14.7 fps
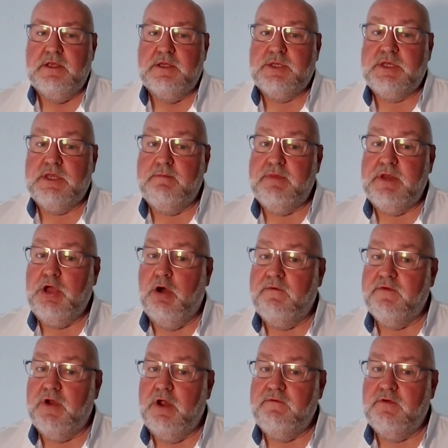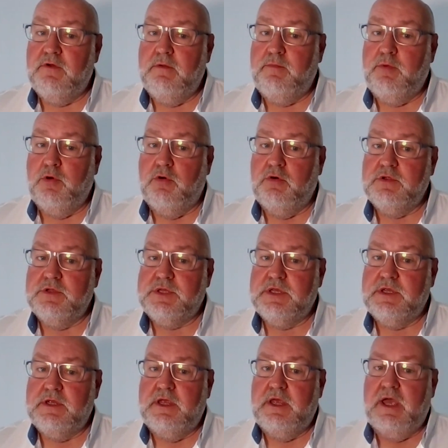Simply hover over a
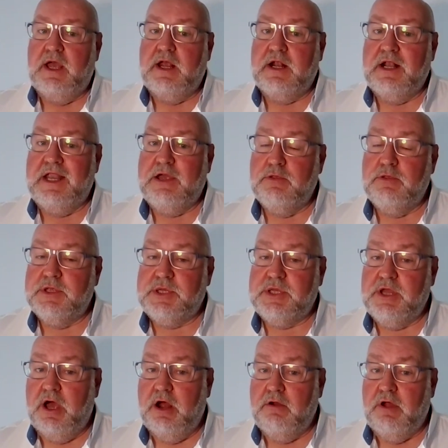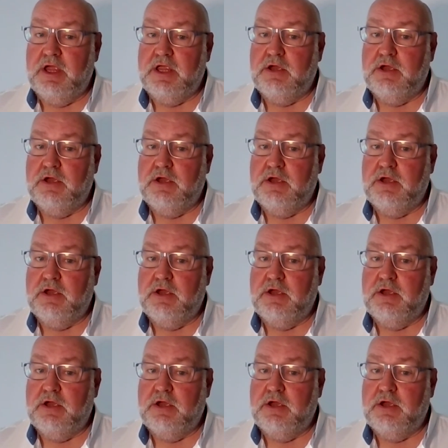report and click on the star